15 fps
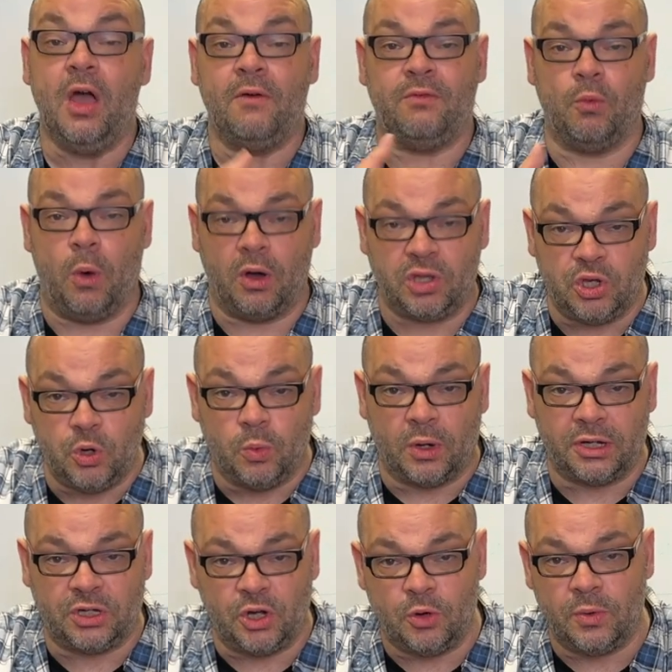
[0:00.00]
for what you
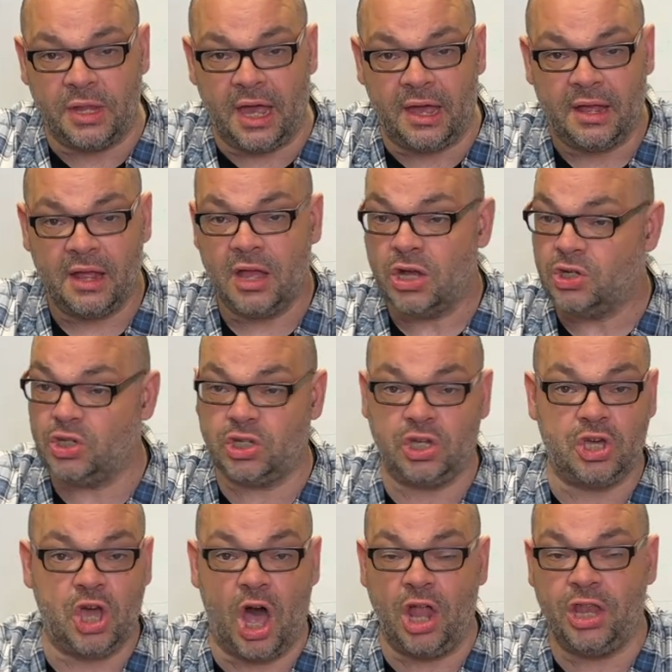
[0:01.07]
want to do with it, just
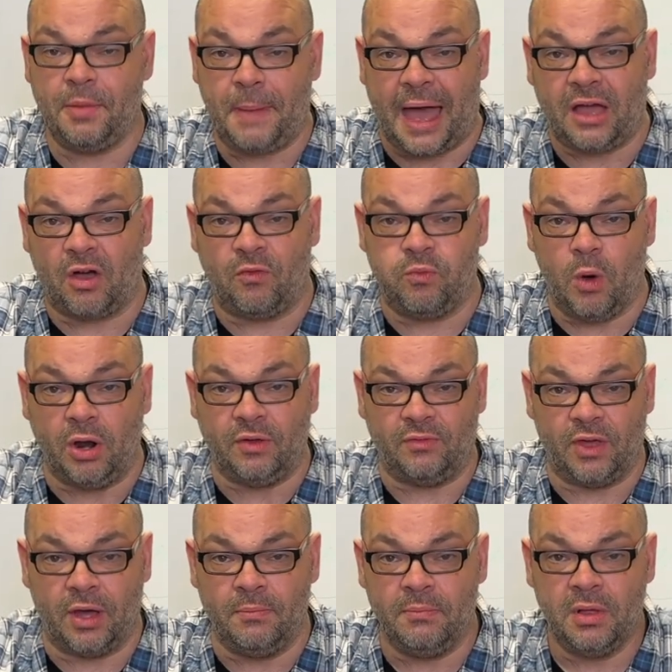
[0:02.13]
cut the bag off one of
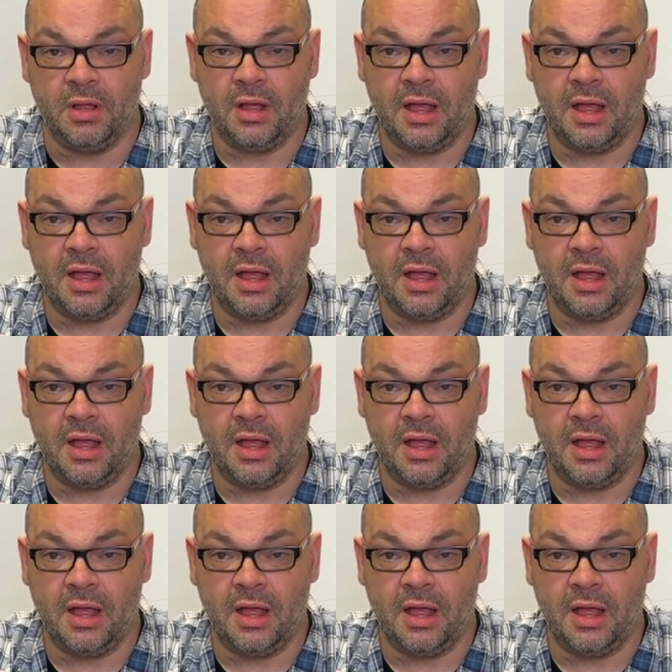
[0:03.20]
them,